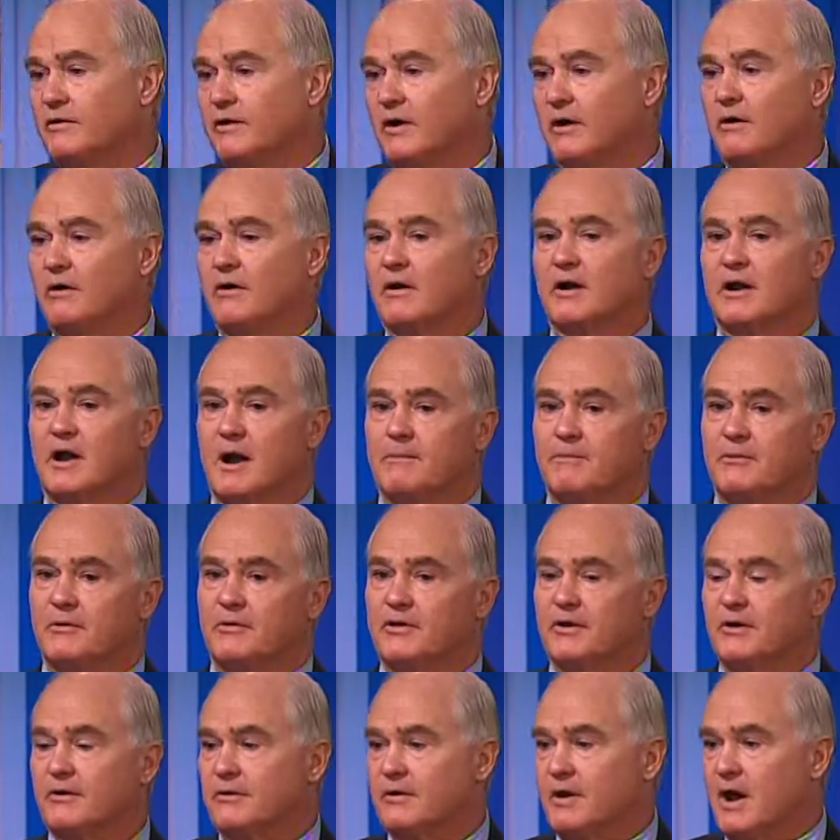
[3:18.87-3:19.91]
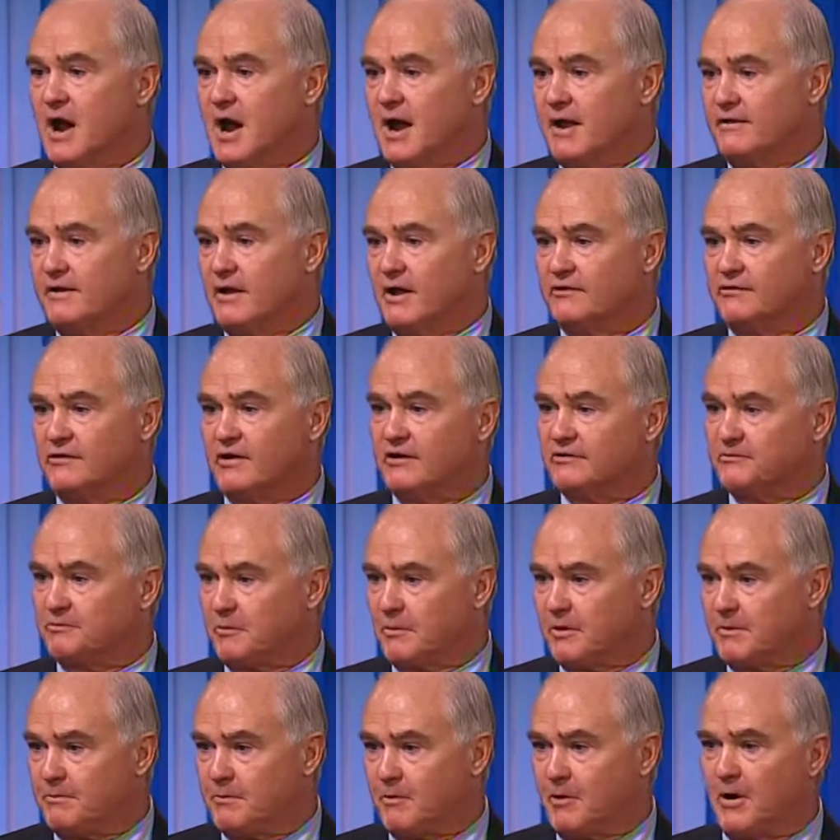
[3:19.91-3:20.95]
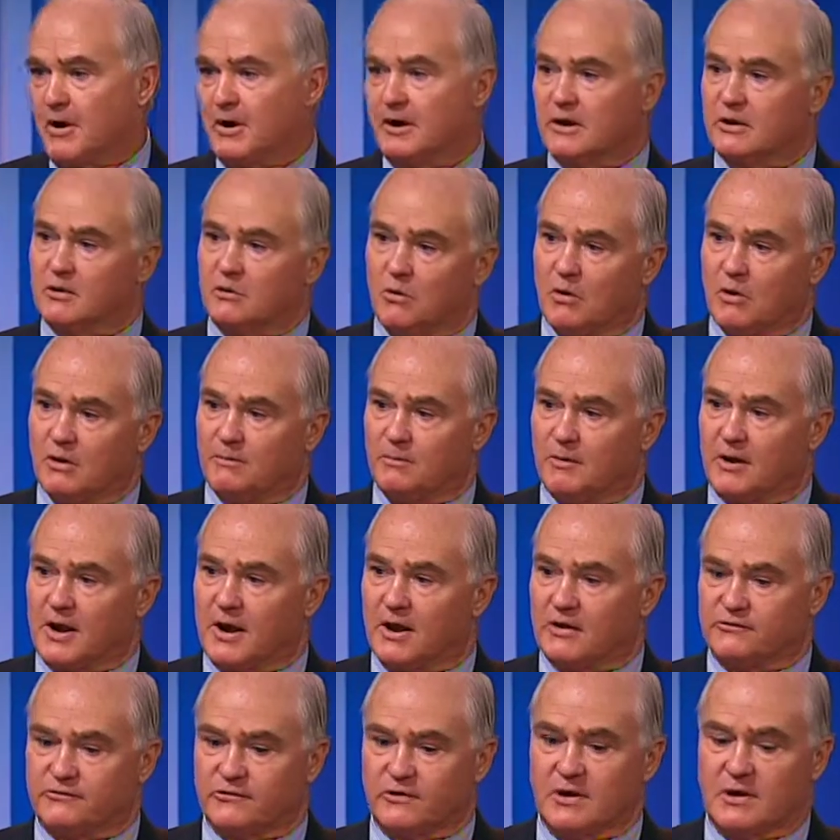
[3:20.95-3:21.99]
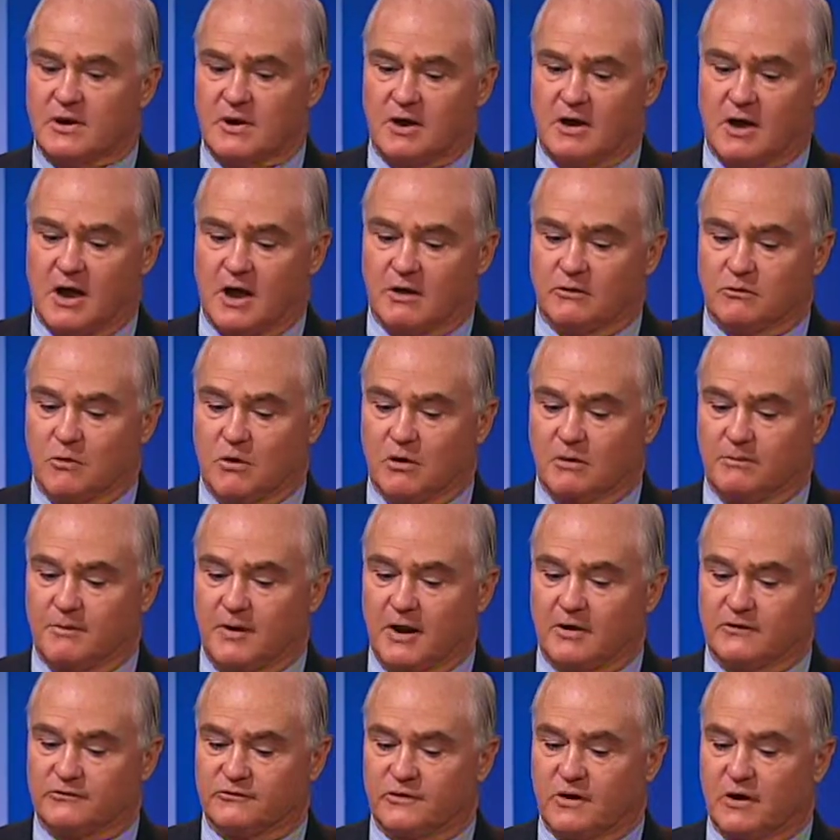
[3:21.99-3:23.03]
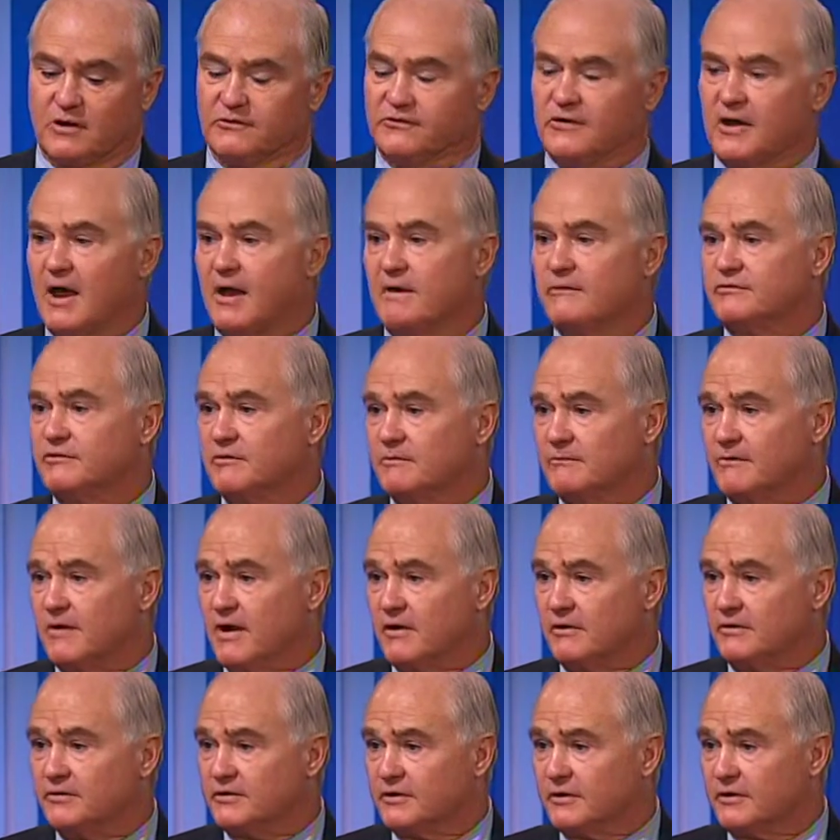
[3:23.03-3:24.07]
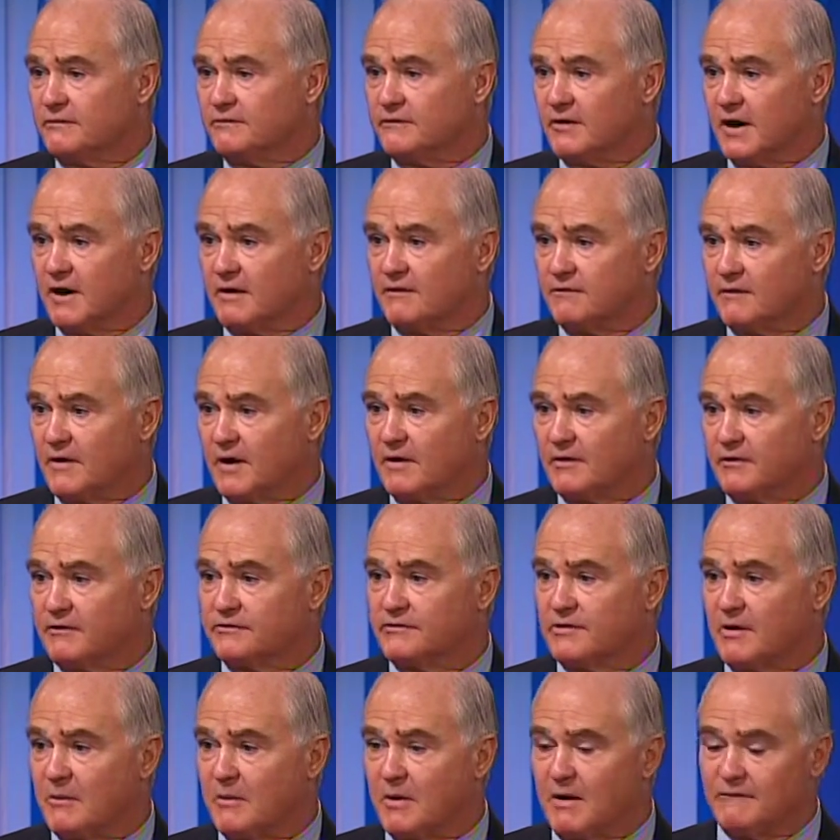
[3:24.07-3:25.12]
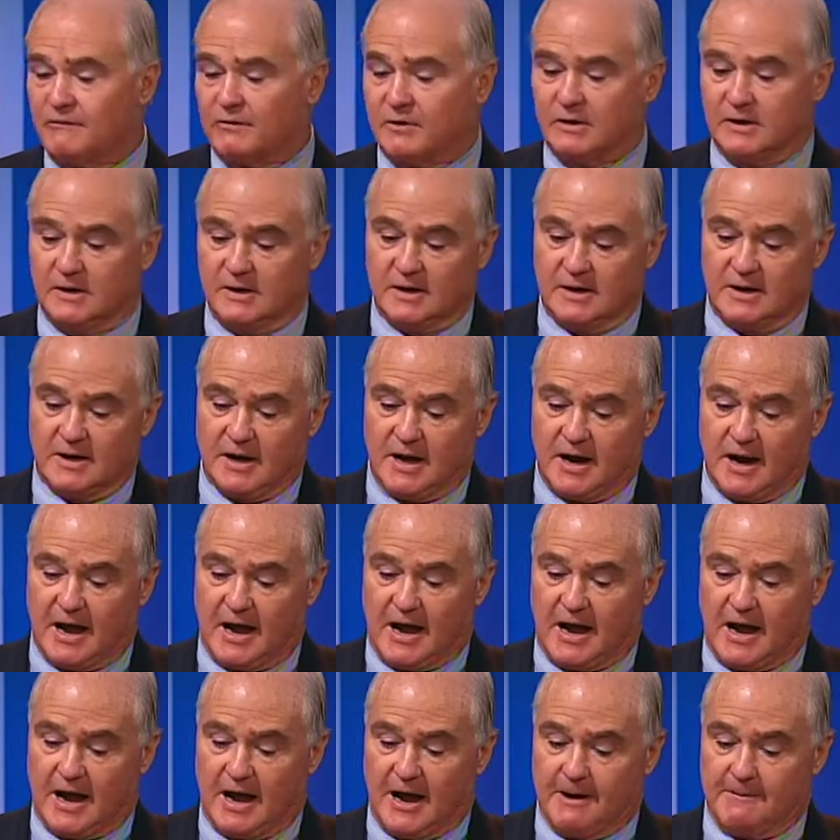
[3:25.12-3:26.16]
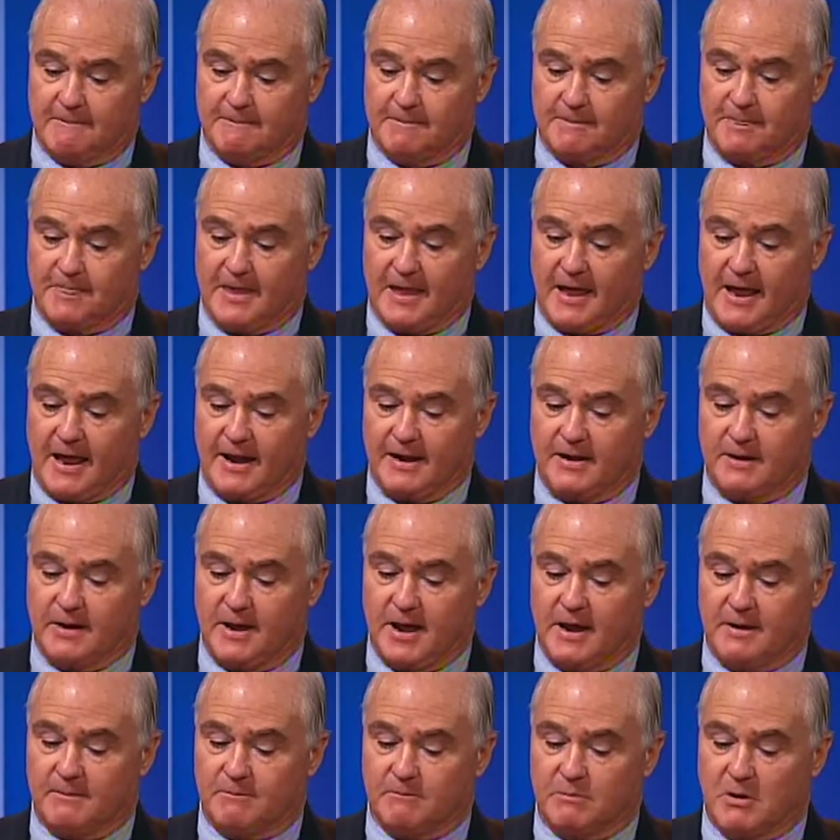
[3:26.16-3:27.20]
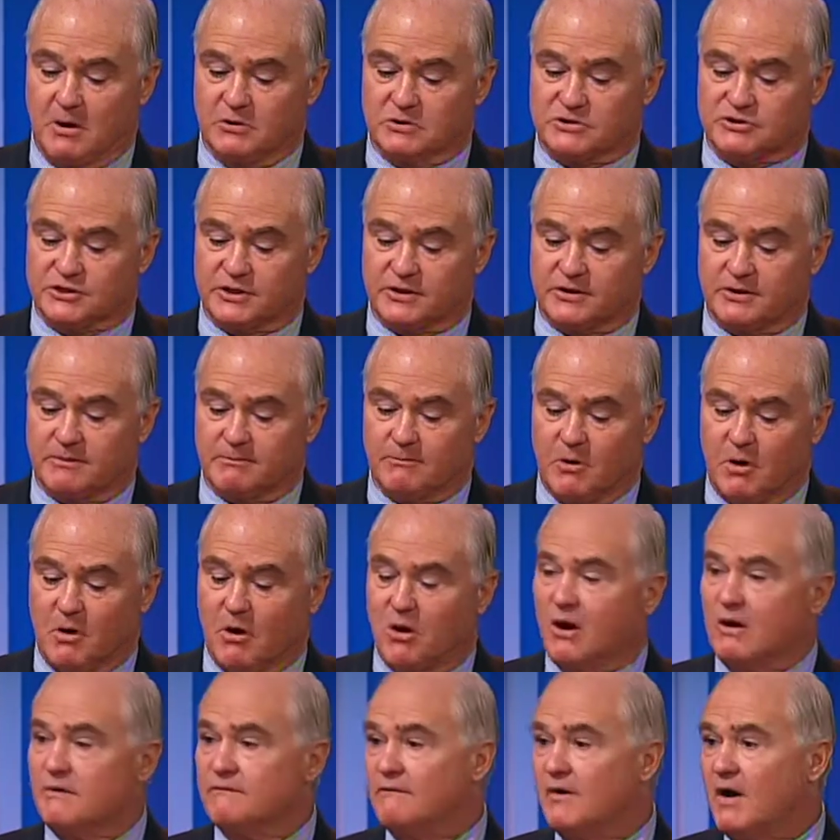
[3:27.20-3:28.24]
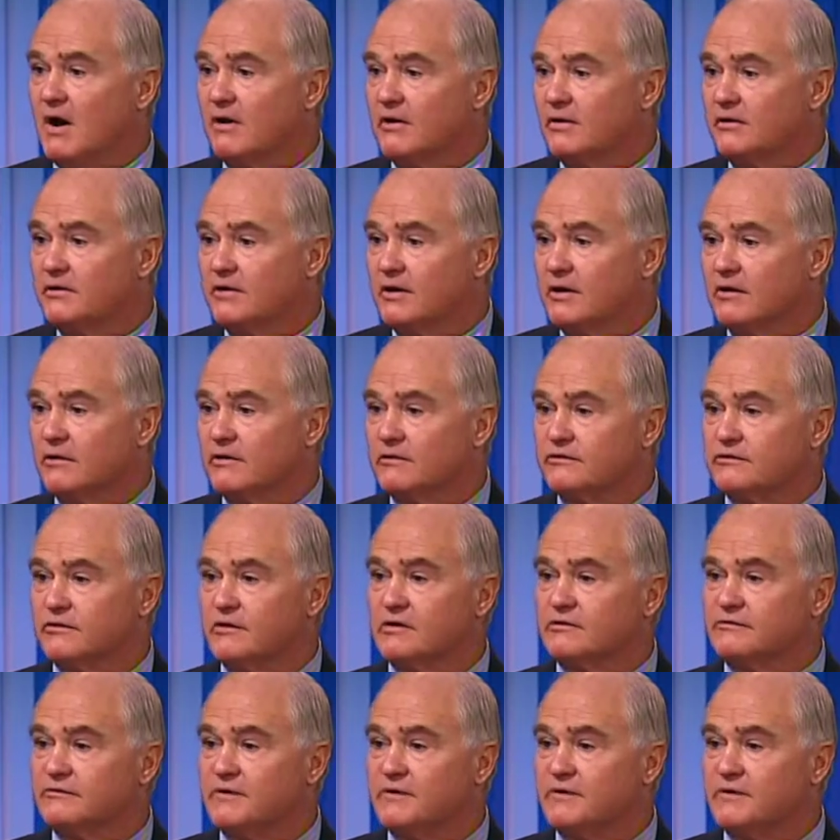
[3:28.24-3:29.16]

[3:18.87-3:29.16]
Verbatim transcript: There are a couple that are not, and that's Asbury Park and Long Branch. Mm -hmm. uh, Long Branch does have some volunteer firefighters, however. Um, and, and most of them are volunteers. And as